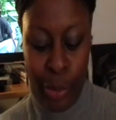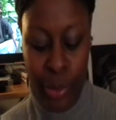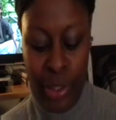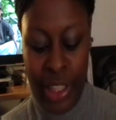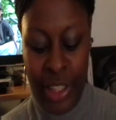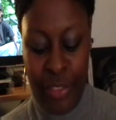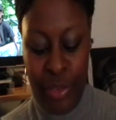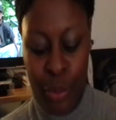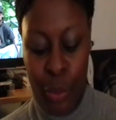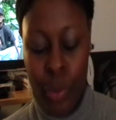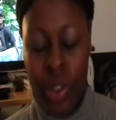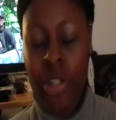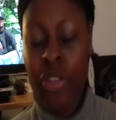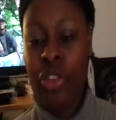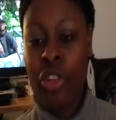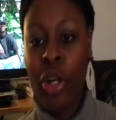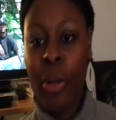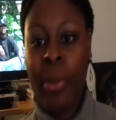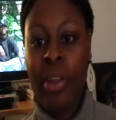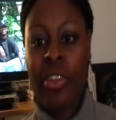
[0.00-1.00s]
or even wheat
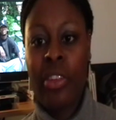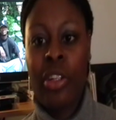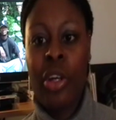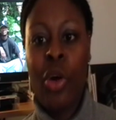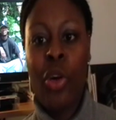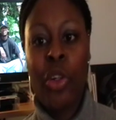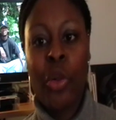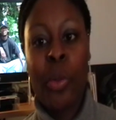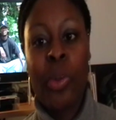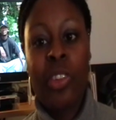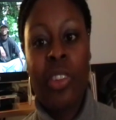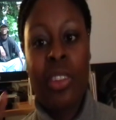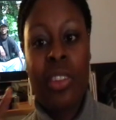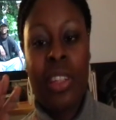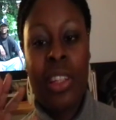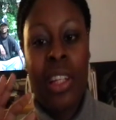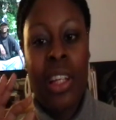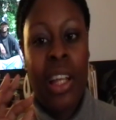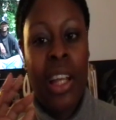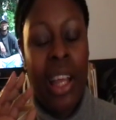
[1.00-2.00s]
germ as a coating, which
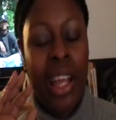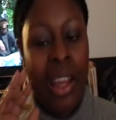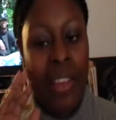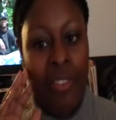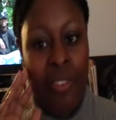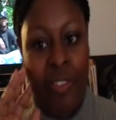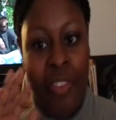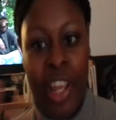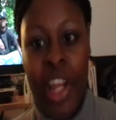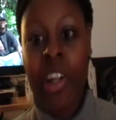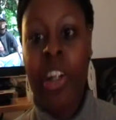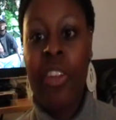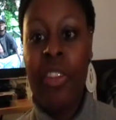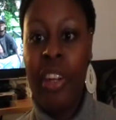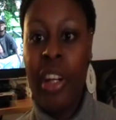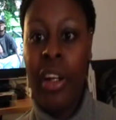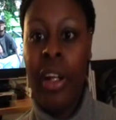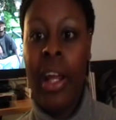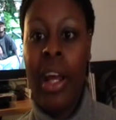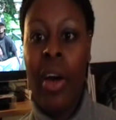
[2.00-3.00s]
is very,
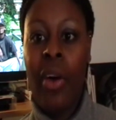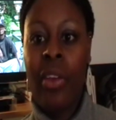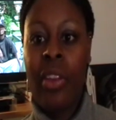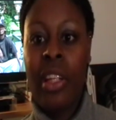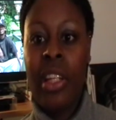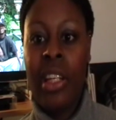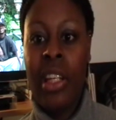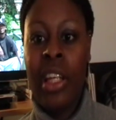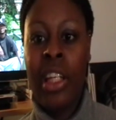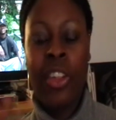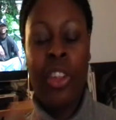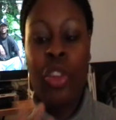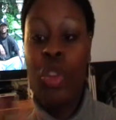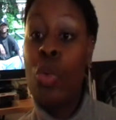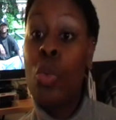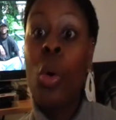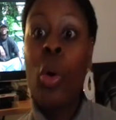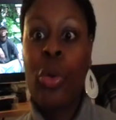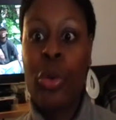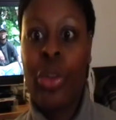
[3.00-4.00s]
very healthy, and
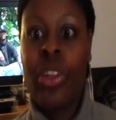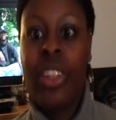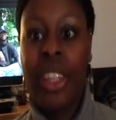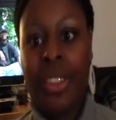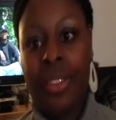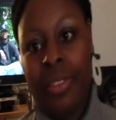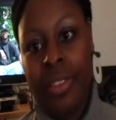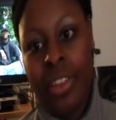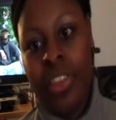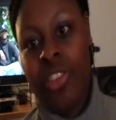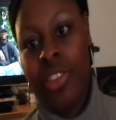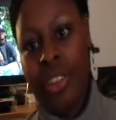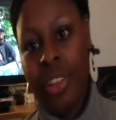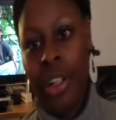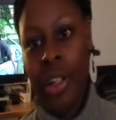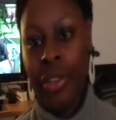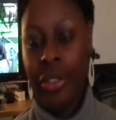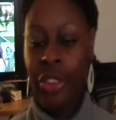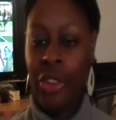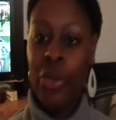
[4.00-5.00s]
you won't know the difference.
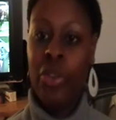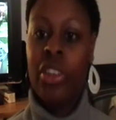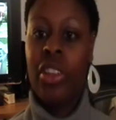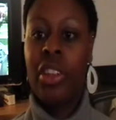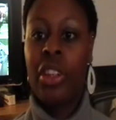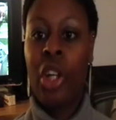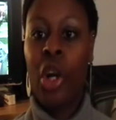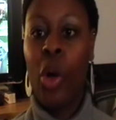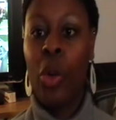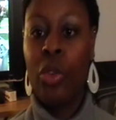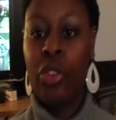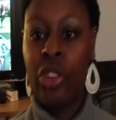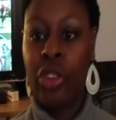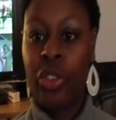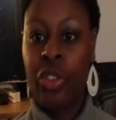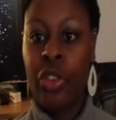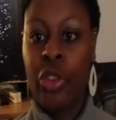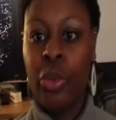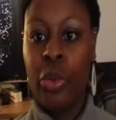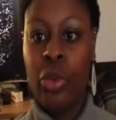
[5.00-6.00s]
Use it to coat your
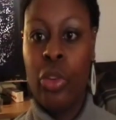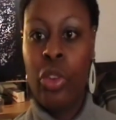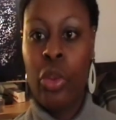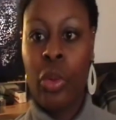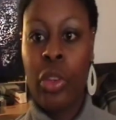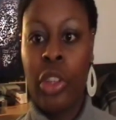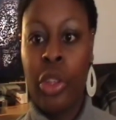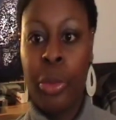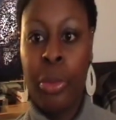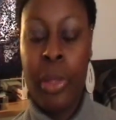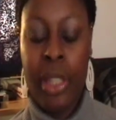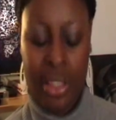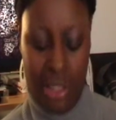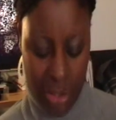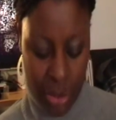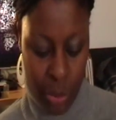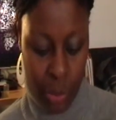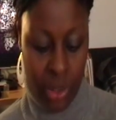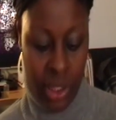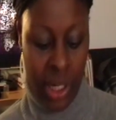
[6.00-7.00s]
foods or your
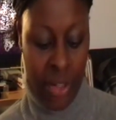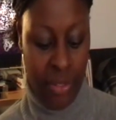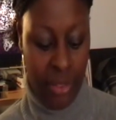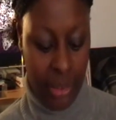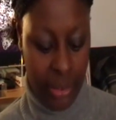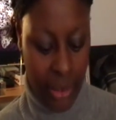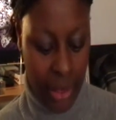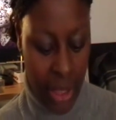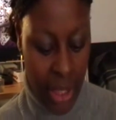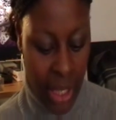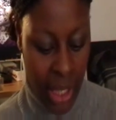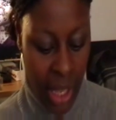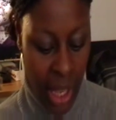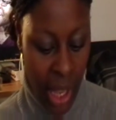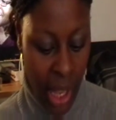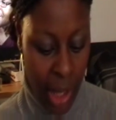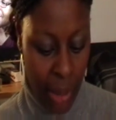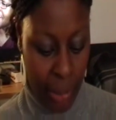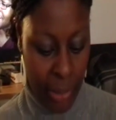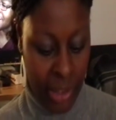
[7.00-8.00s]
meats or whatever.
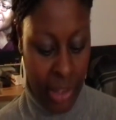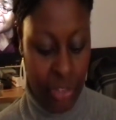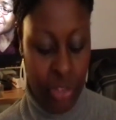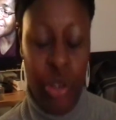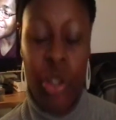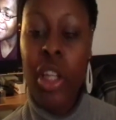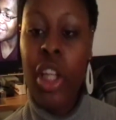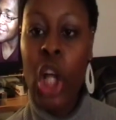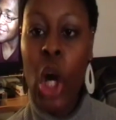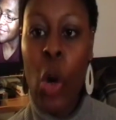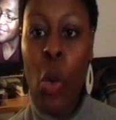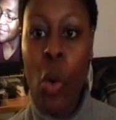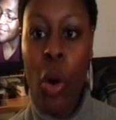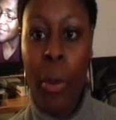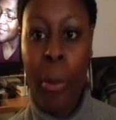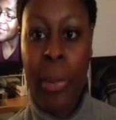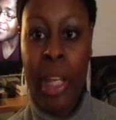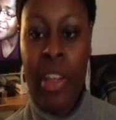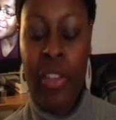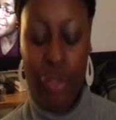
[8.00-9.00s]
And if you're low
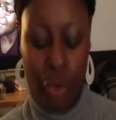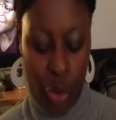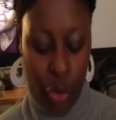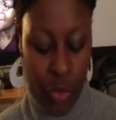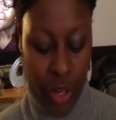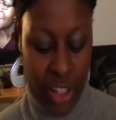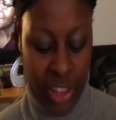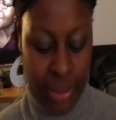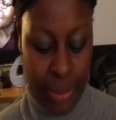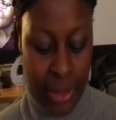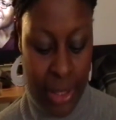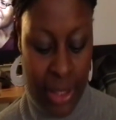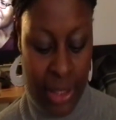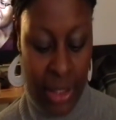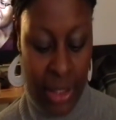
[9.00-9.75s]
on meat for a recipe,